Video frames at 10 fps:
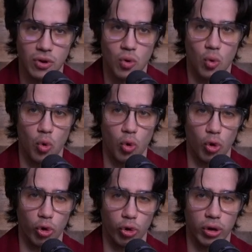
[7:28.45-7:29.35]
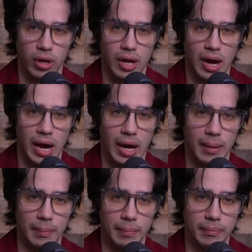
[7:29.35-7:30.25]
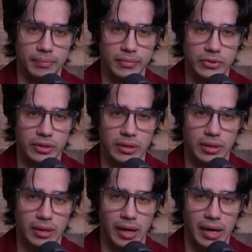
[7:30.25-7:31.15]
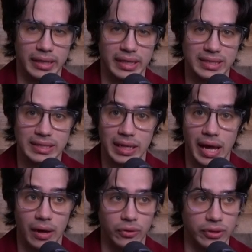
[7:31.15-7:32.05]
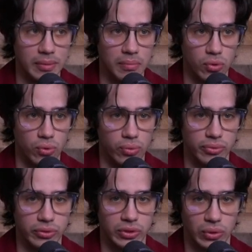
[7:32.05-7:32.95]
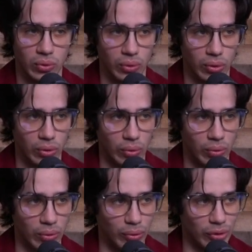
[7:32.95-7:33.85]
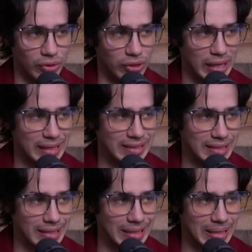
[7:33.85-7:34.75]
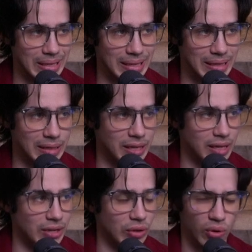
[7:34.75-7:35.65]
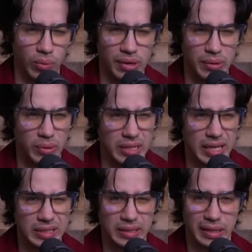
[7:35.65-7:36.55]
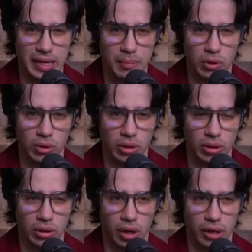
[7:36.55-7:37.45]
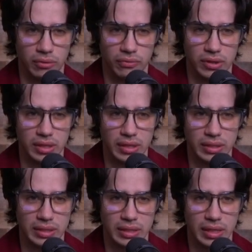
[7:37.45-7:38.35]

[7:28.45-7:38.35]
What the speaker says: or I guess healthy moods, or things like we tend to label a lot of these